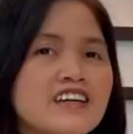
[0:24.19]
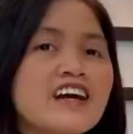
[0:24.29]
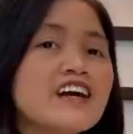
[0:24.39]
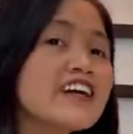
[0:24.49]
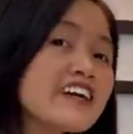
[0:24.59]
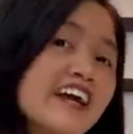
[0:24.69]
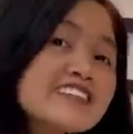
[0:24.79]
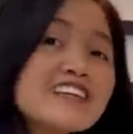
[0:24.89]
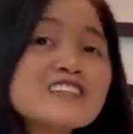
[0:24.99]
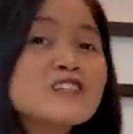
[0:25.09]
Alright
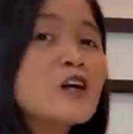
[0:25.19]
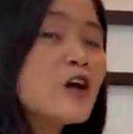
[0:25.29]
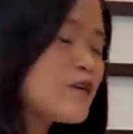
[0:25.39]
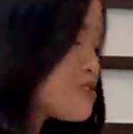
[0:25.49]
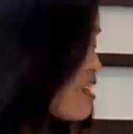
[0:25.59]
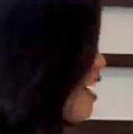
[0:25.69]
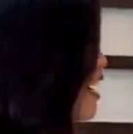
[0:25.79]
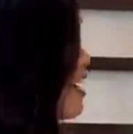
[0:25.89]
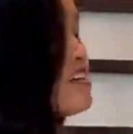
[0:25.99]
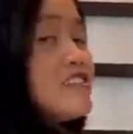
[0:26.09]
guys, let's go
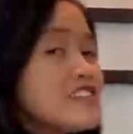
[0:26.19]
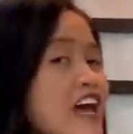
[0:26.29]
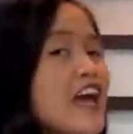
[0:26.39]
upstairs